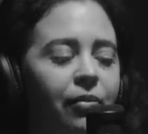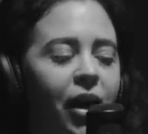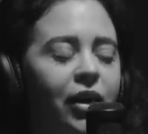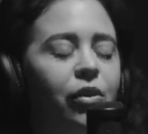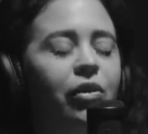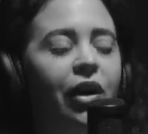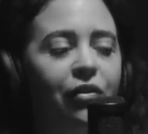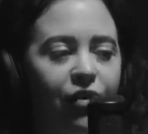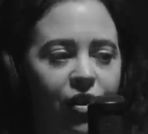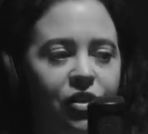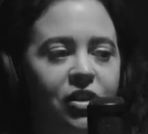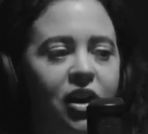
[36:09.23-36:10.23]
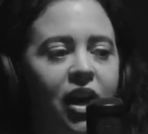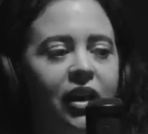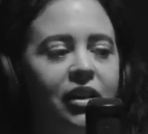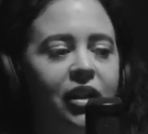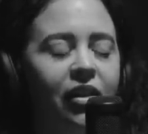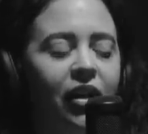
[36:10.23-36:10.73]
I know that first
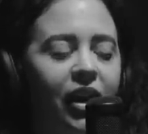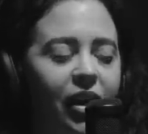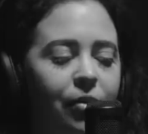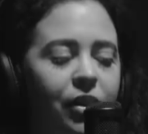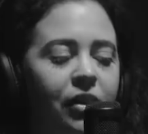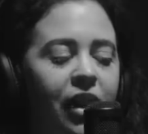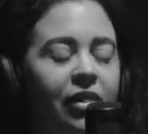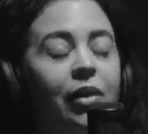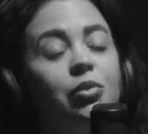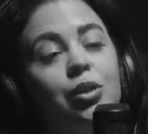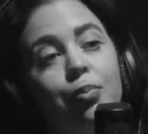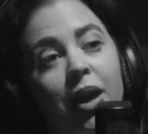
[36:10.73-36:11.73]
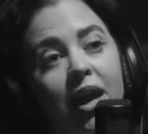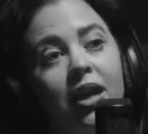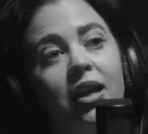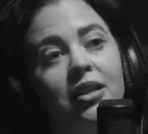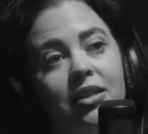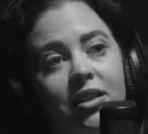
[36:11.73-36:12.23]
night that they came in, and there was a
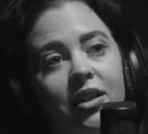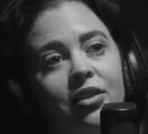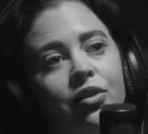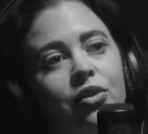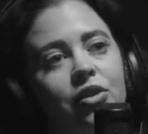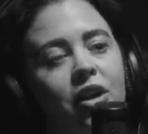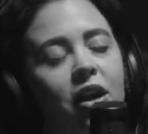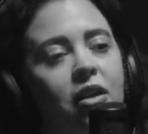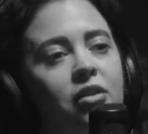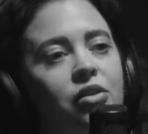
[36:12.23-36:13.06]
bank underneath the hotel.